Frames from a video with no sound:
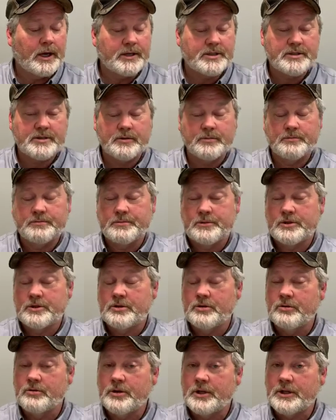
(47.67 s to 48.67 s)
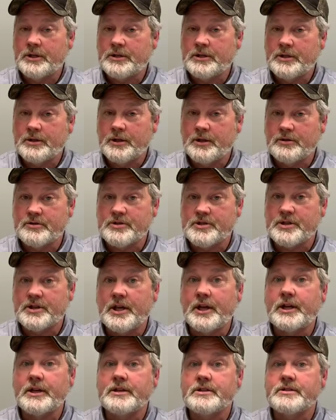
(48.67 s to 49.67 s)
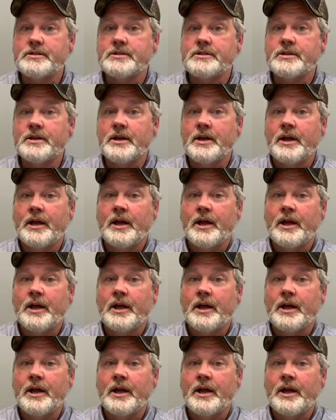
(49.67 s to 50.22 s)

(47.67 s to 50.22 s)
So tune into those things